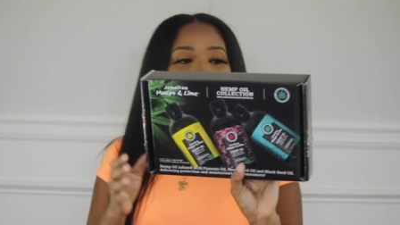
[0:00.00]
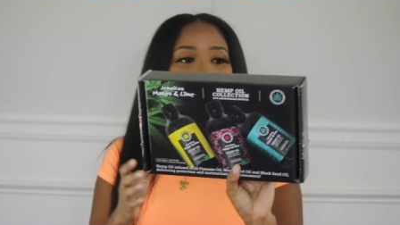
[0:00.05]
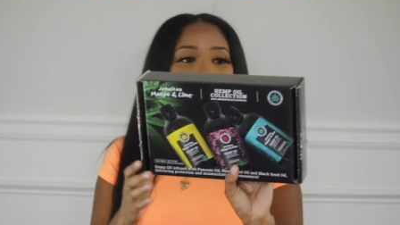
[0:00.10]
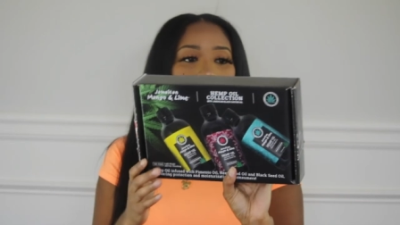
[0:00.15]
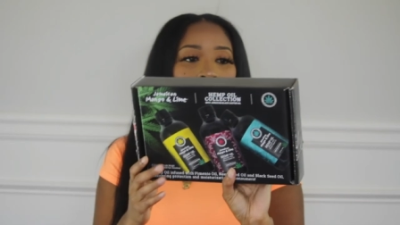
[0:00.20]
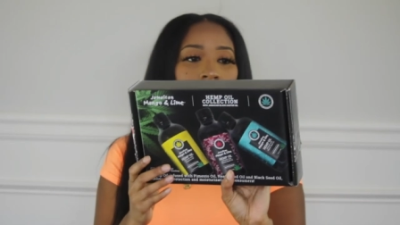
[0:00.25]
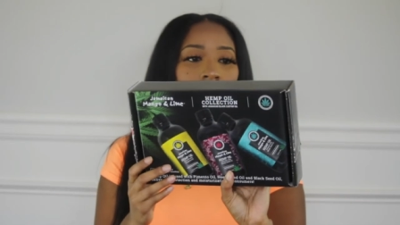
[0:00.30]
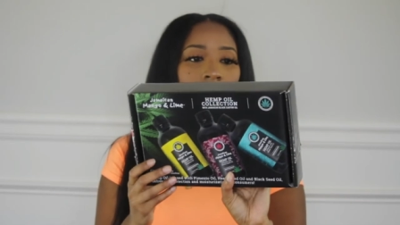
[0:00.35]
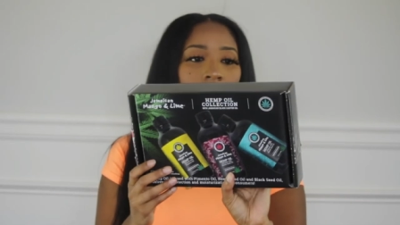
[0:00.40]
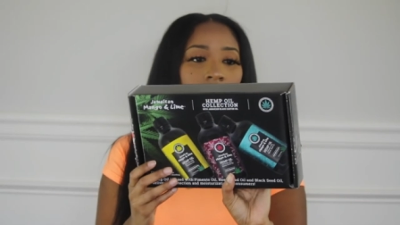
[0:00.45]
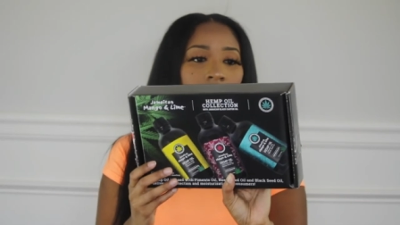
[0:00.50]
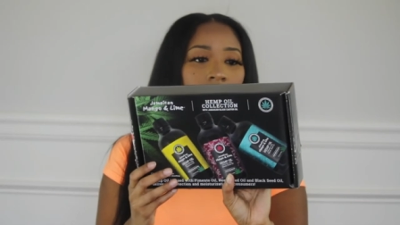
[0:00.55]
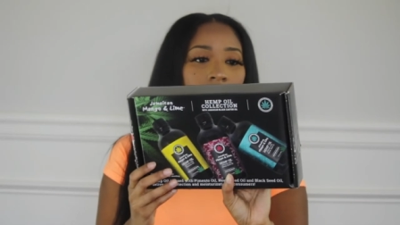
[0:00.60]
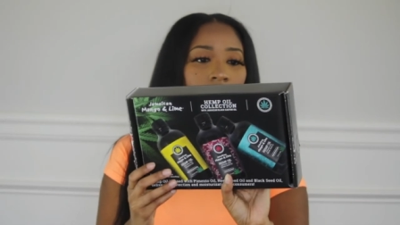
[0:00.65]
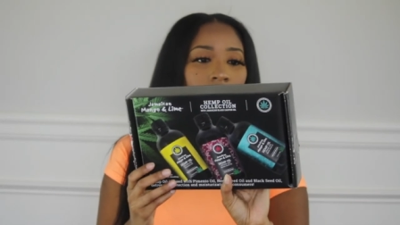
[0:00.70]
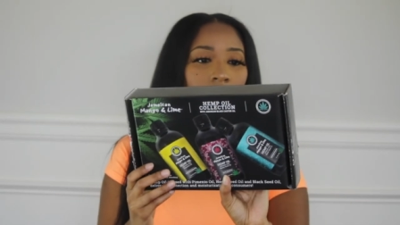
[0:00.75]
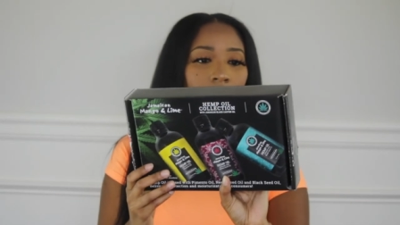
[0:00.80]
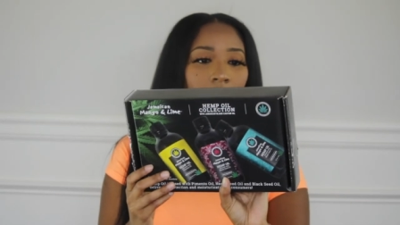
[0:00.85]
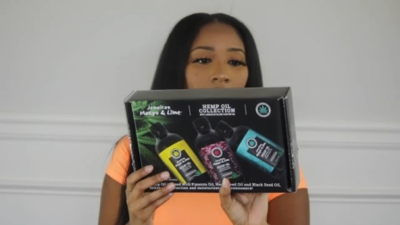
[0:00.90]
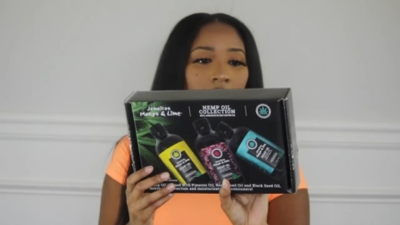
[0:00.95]
and
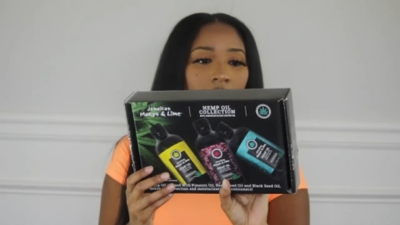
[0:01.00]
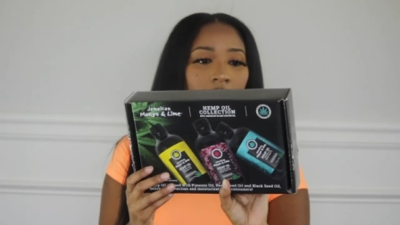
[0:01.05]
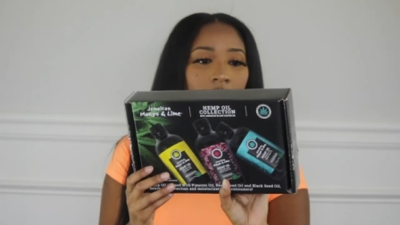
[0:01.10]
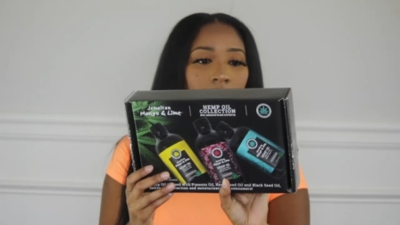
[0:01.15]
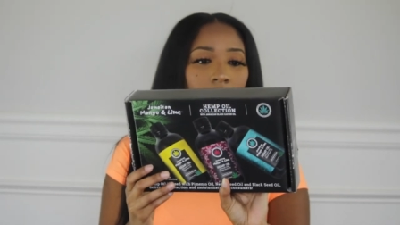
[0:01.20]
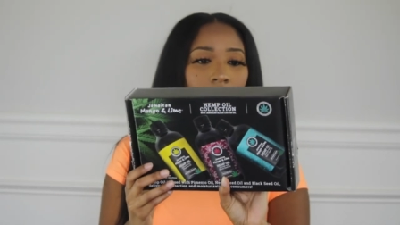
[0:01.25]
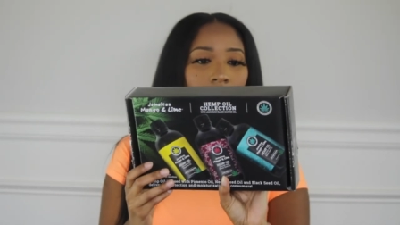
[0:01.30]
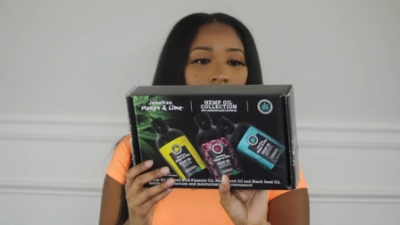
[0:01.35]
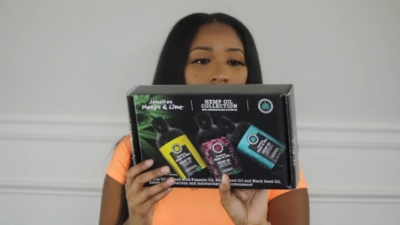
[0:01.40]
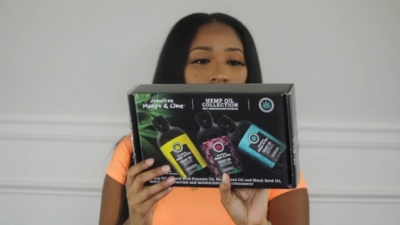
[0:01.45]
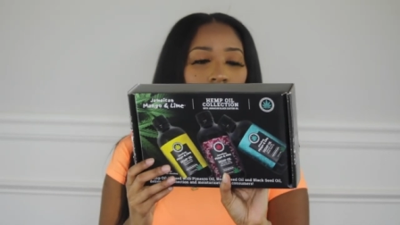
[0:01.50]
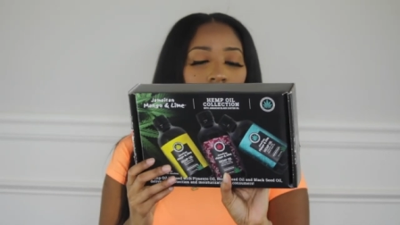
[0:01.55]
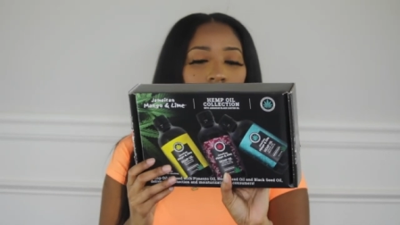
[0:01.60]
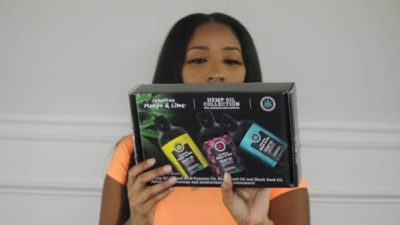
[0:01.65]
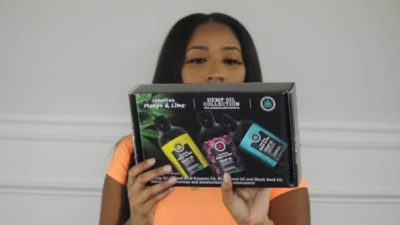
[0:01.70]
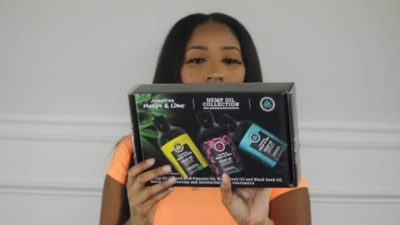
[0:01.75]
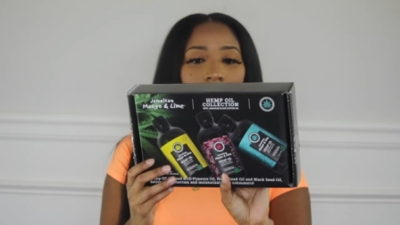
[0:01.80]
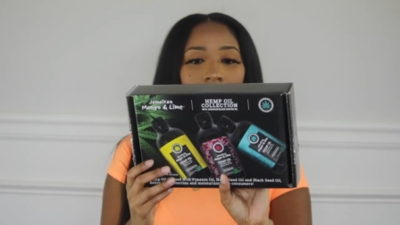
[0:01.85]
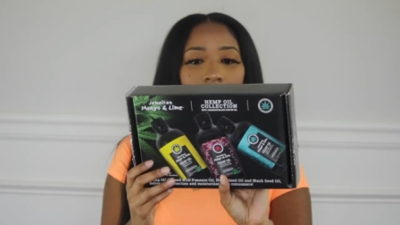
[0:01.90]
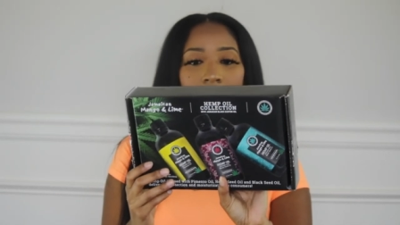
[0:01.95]
it's Jamaican Mango
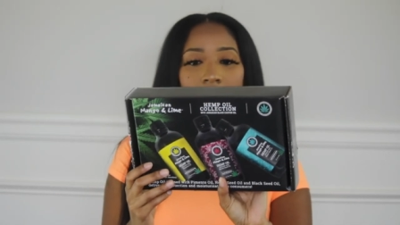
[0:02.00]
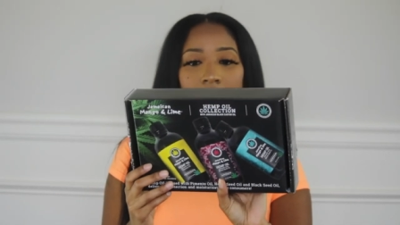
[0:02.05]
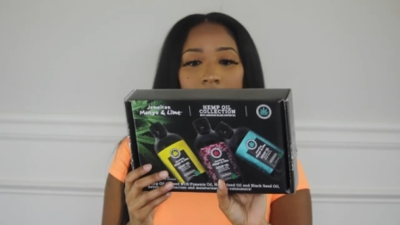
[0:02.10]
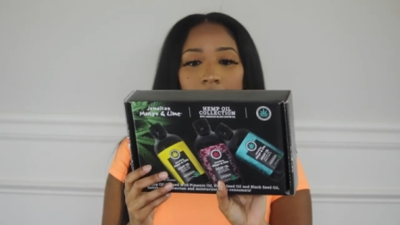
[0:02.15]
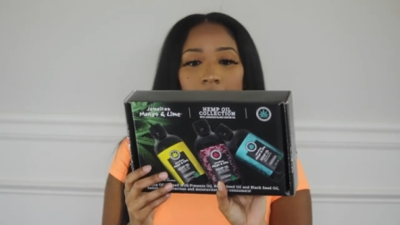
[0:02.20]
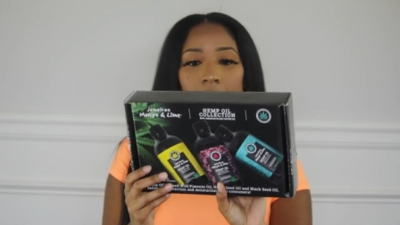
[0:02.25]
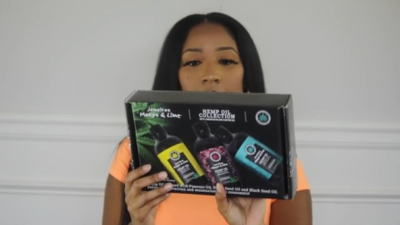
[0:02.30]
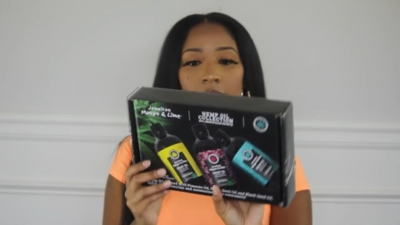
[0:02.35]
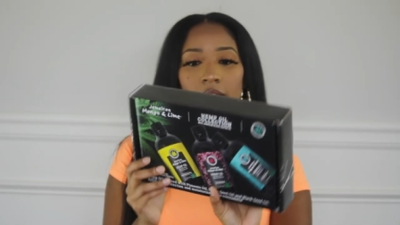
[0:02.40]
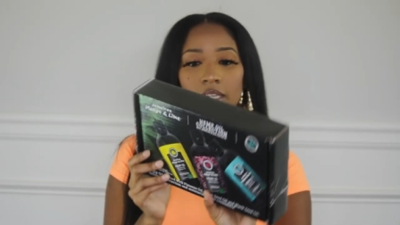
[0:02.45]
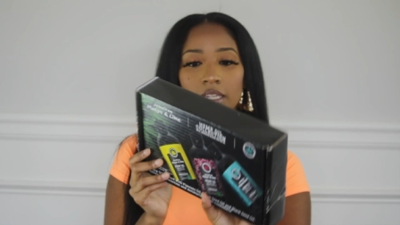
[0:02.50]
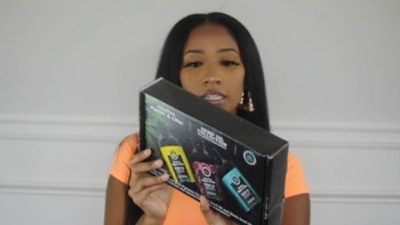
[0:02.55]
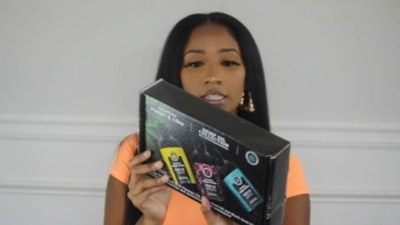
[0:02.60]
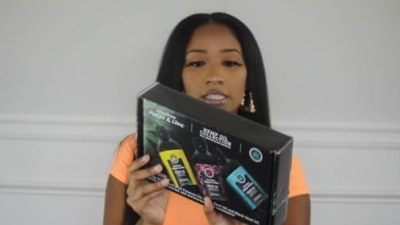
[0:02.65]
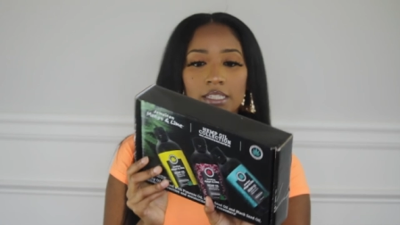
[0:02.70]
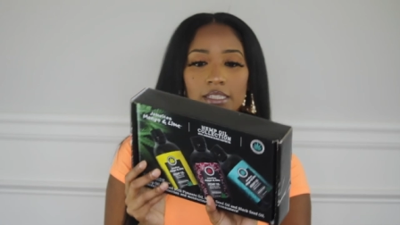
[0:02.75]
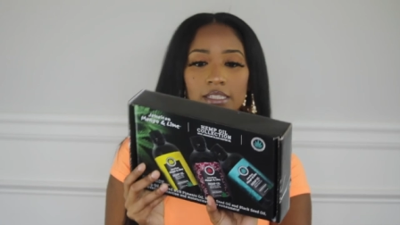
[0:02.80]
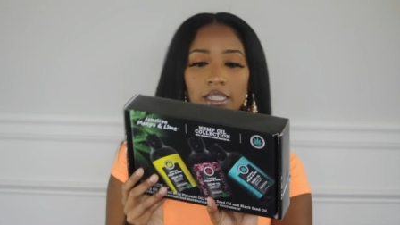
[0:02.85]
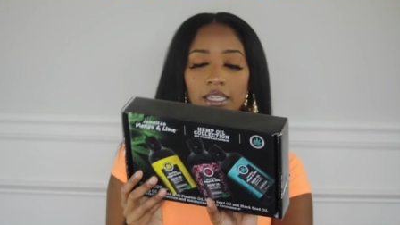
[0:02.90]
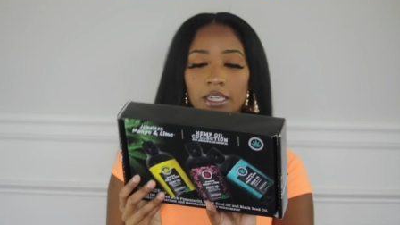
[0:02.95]
and Lime, and
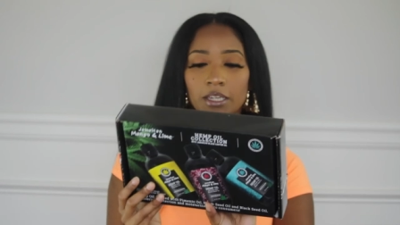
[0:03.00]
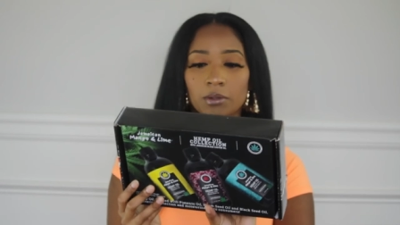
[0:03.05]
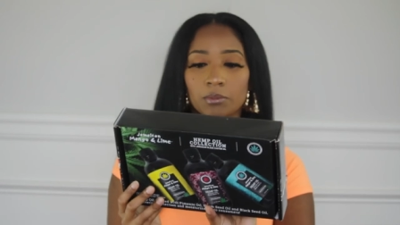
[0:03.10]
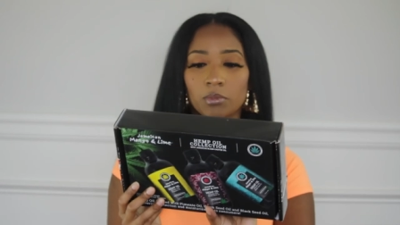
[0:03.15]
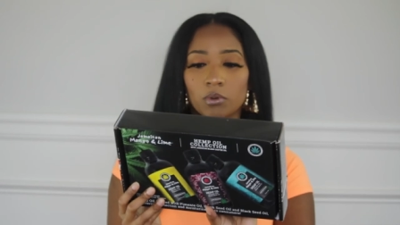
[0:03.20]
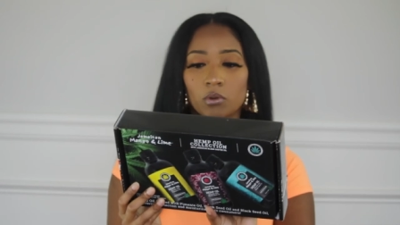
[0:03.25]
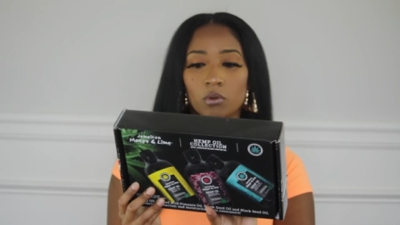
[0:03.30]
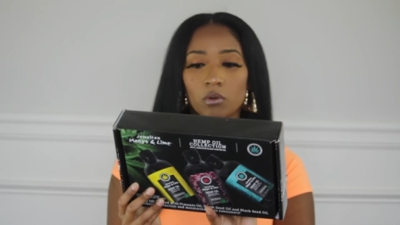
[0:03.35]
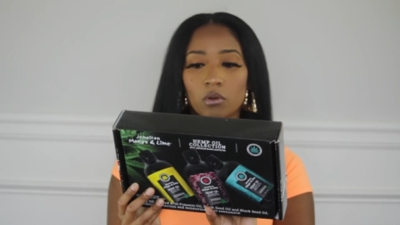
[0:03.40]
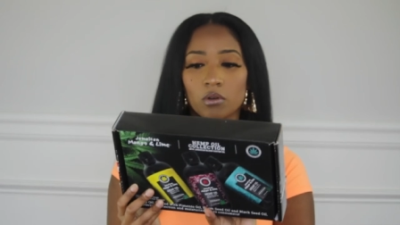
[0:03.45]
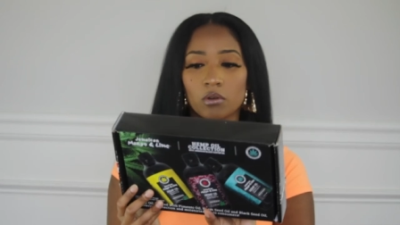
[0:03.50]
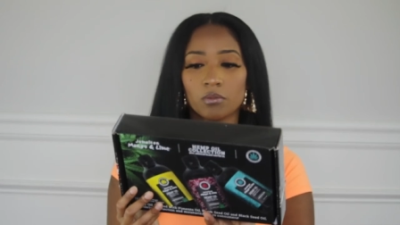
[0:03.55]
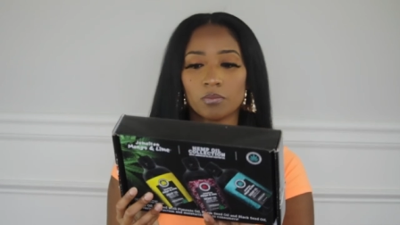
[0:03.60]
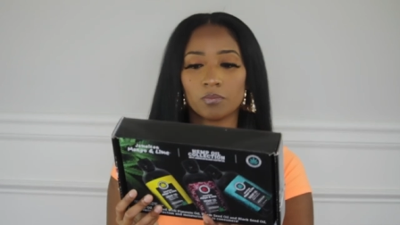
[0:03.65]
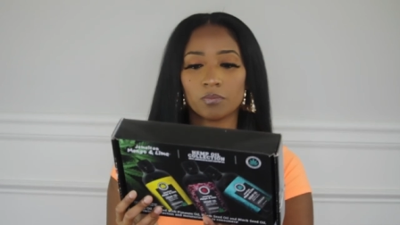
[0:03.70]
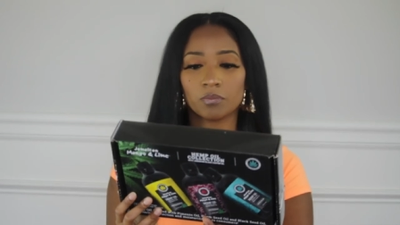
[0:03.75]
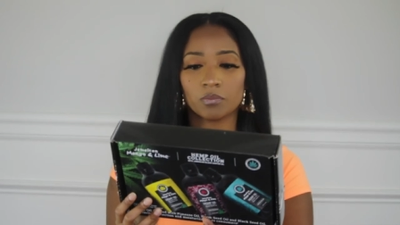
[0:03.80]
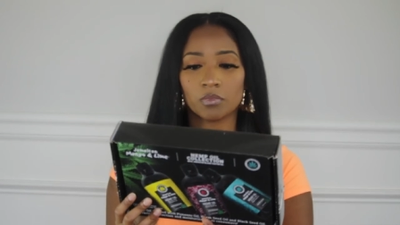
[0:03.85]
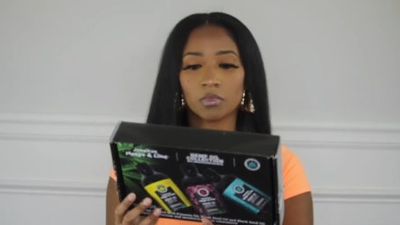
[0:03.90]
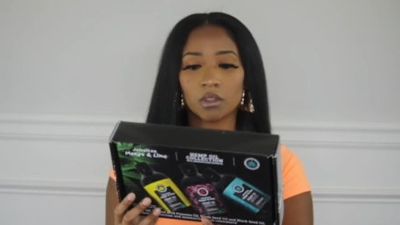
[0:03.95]
it's hemp
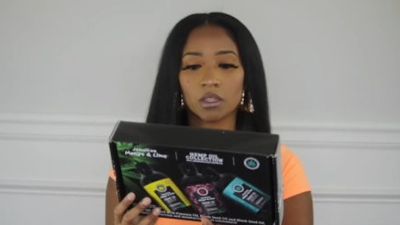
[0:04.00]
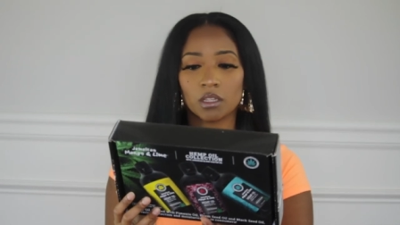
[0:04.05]
oil